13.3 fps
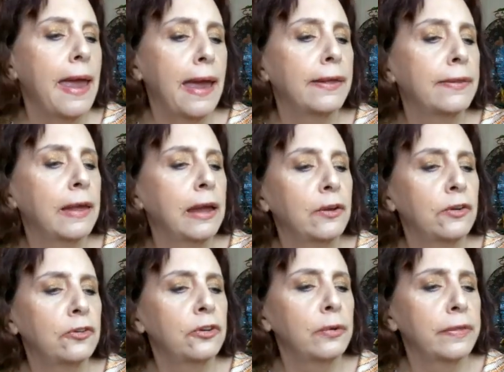and
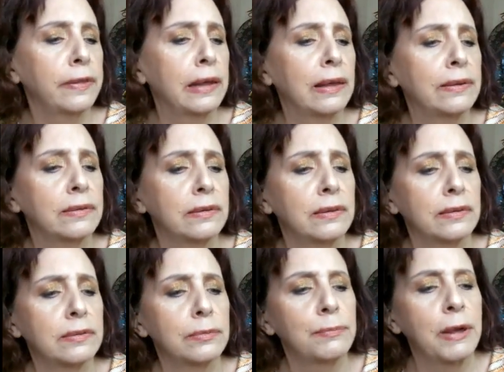then two of the
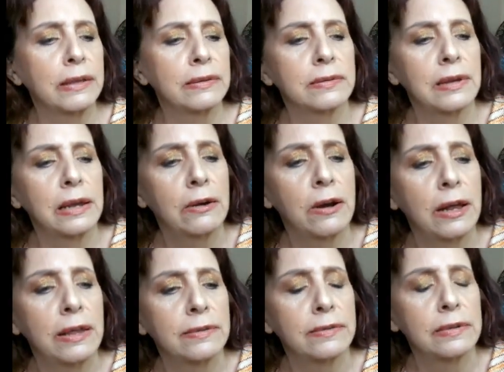Essence
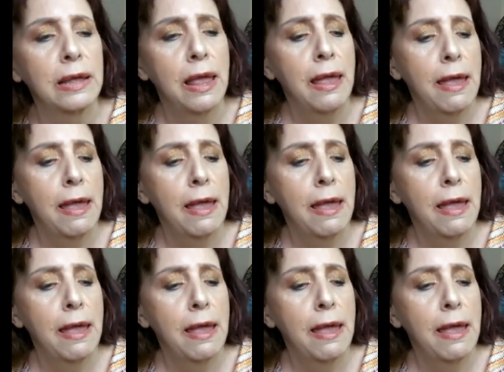mascaras,